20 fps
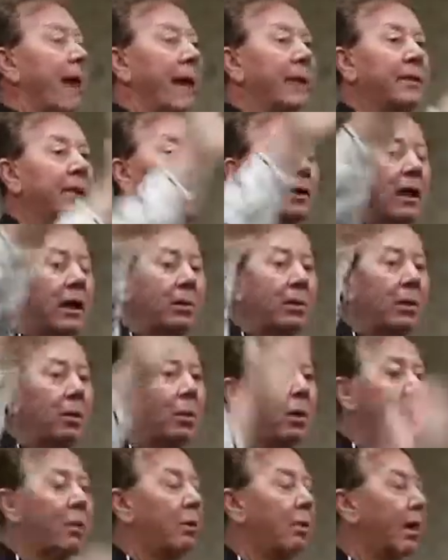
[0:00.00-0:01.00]
and the
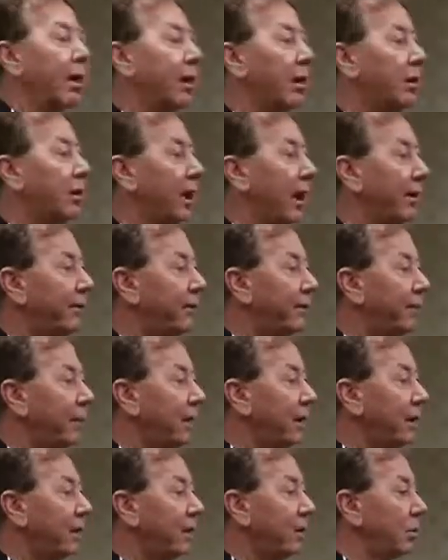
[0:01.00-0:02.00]
#1 rated coffee
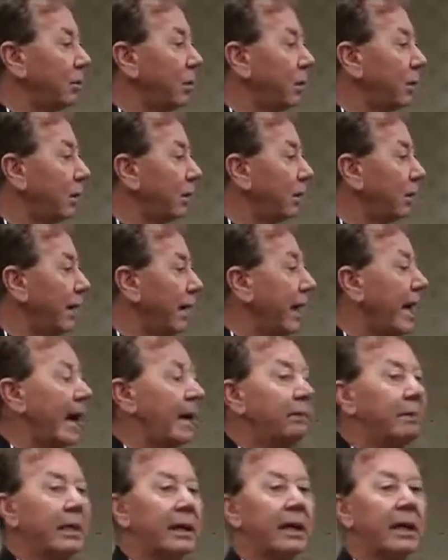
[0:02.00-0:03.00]
bean in the world,
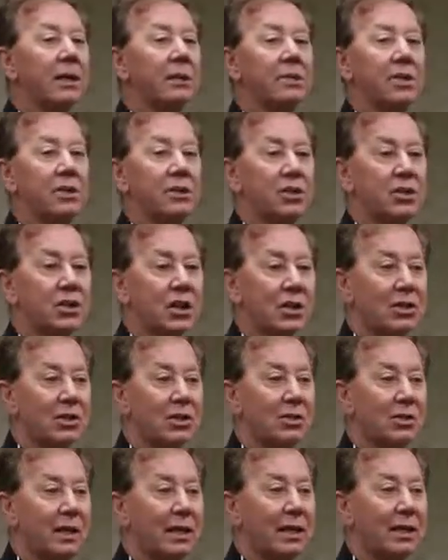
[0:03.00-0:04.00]
and because it's just
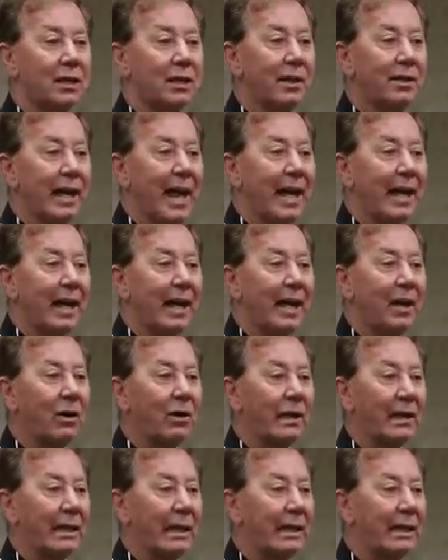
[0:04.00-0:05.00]
unique to that
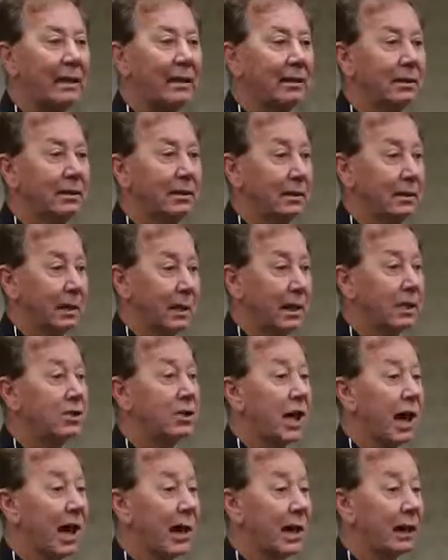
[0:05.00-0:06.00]
area, it's
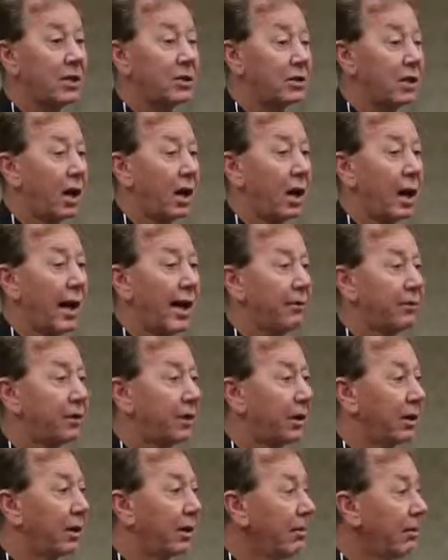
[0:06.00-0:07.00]
highly sought
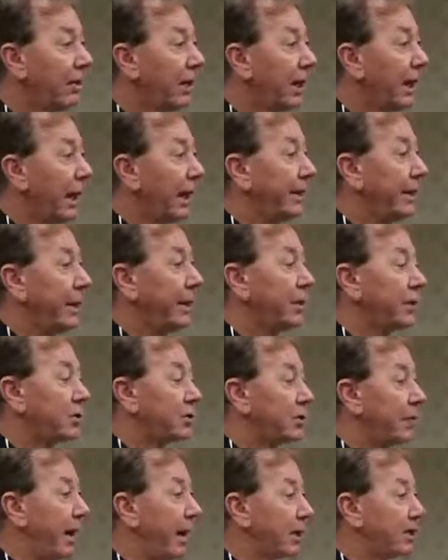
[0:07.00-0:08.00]
after. And then
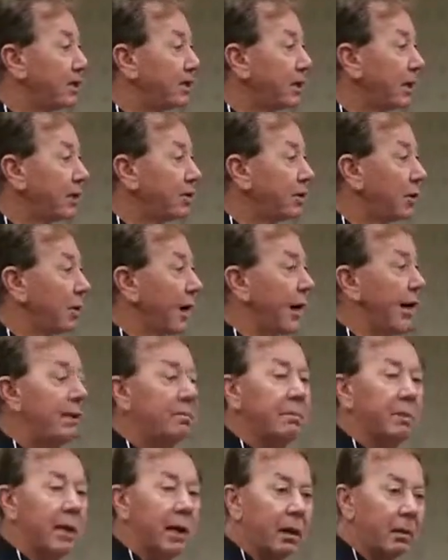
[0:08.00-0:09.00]
there's about 6 or 8
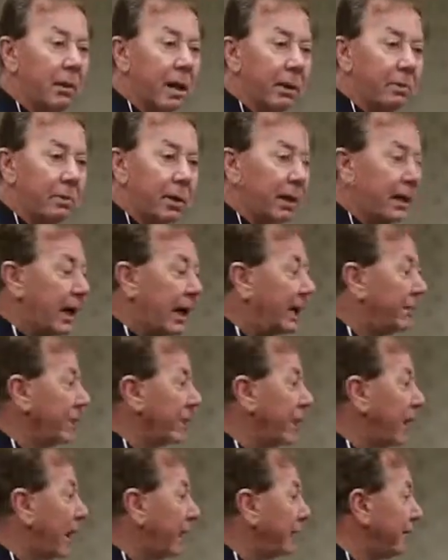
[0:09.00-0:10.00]
middlemen. By the time the
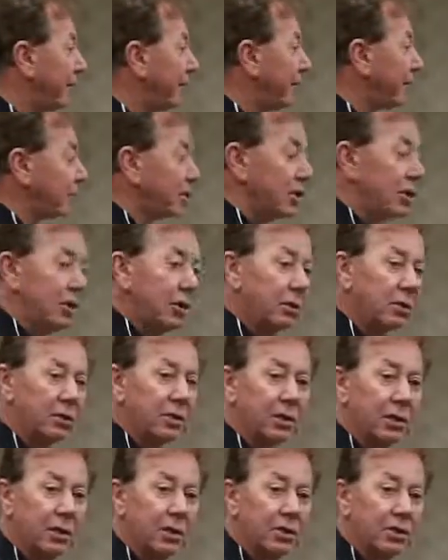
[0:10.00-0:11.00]
coffee gets to you
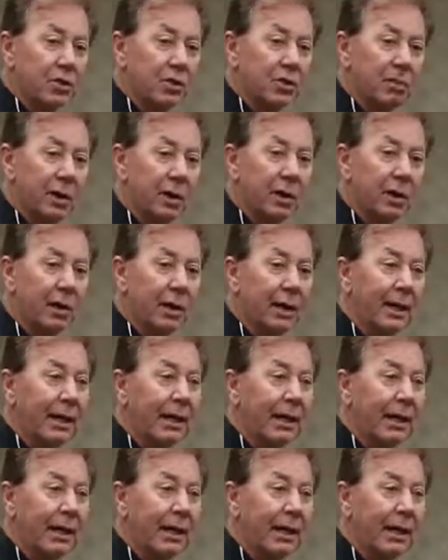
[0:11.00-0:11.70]
as a consumer,